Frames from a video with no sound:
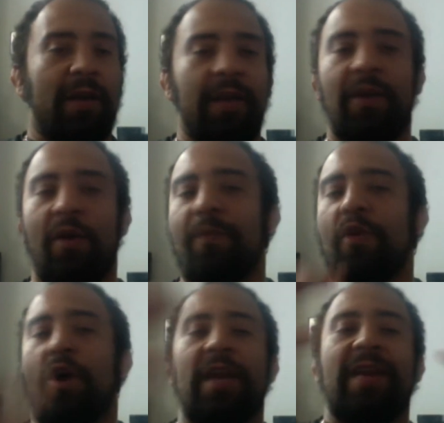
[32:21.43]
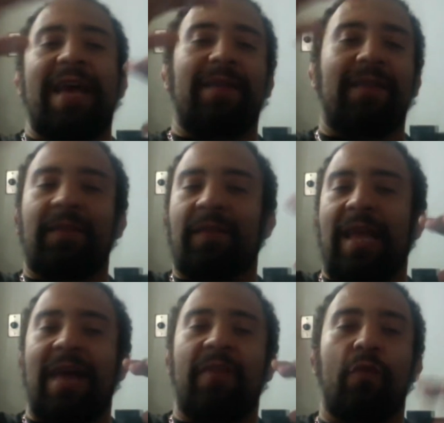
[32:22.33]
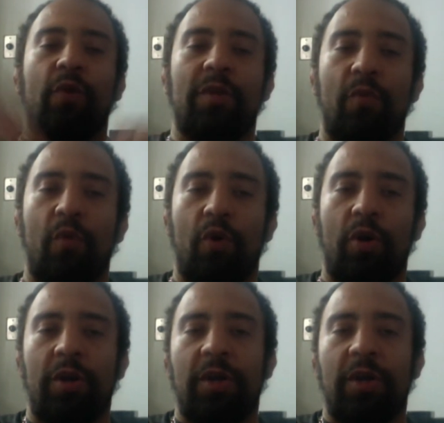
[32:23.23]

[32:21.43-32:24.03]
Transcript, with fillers: you know i'm not in that level yeah. anymore